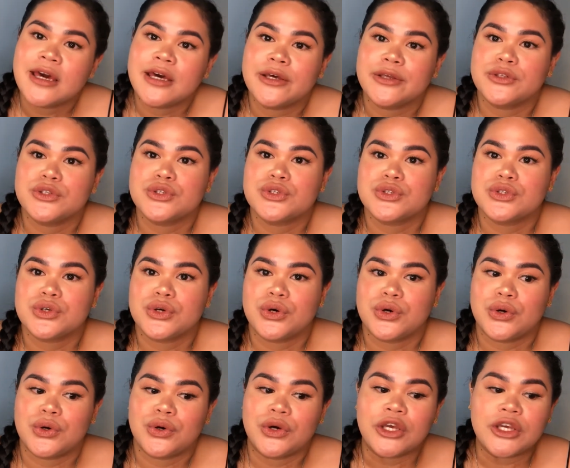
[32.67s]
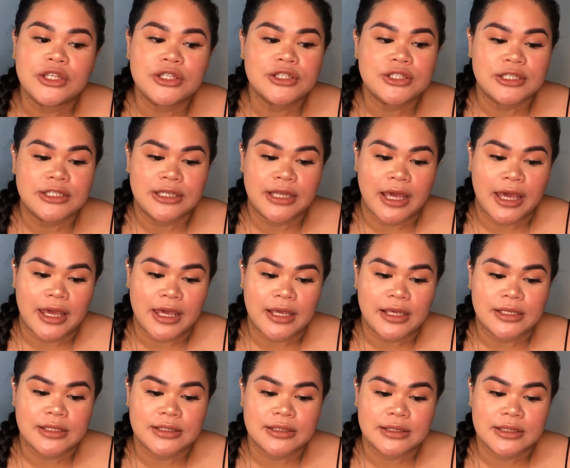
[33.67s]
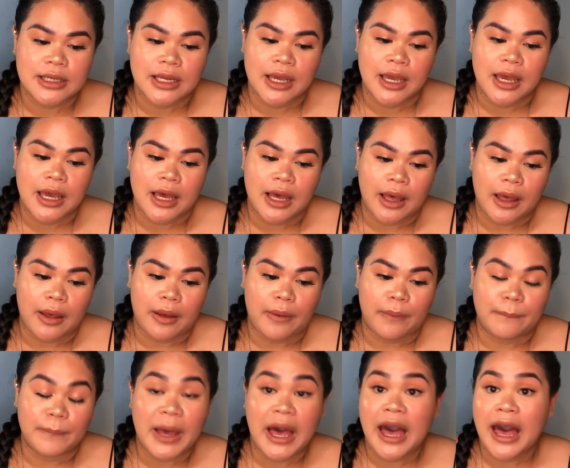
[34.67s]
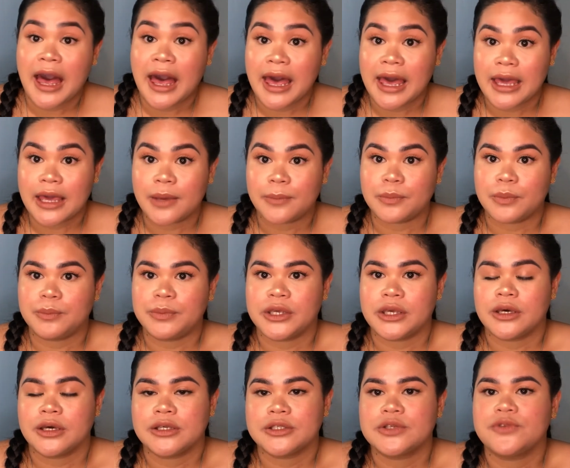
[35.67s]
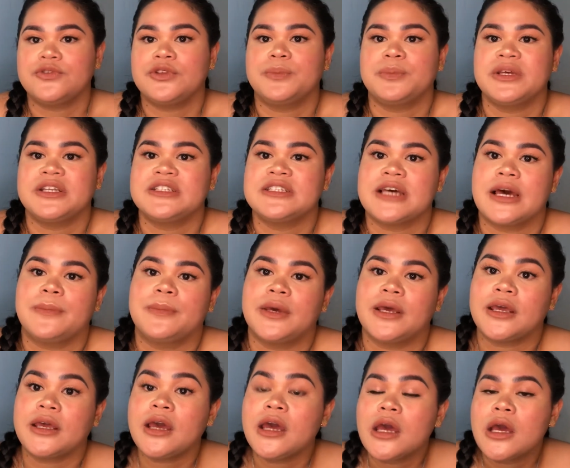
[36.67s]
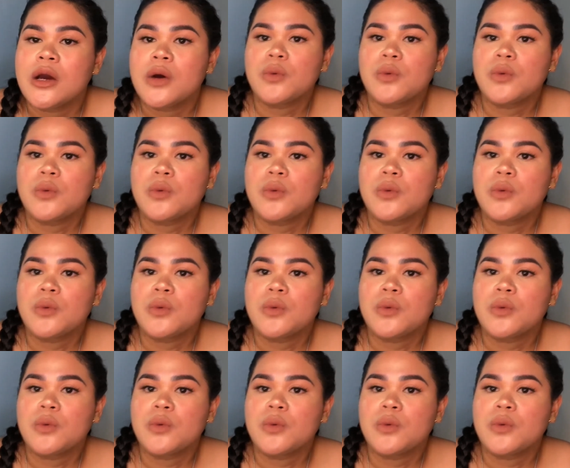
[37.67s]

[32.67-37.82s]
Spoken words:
And so in today's hype, because of the pandemic,